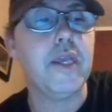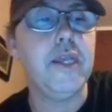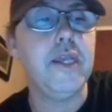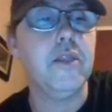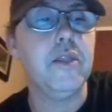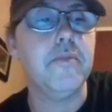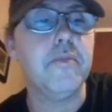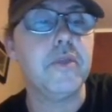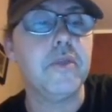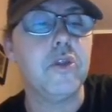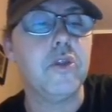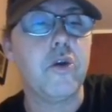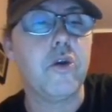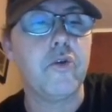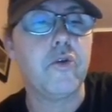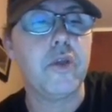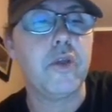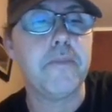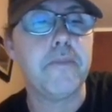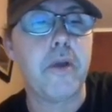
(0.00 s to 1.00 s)
either
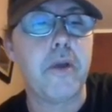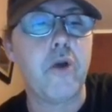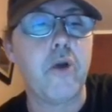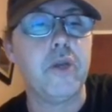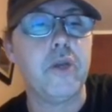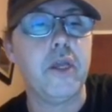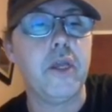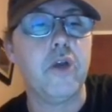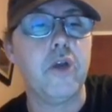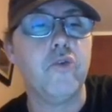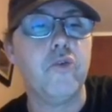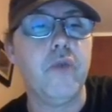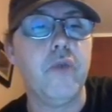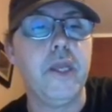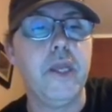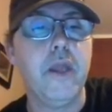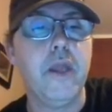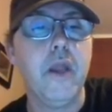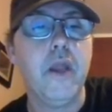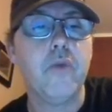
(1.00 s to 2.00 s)
majority party
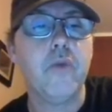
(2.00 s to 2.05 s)
agree,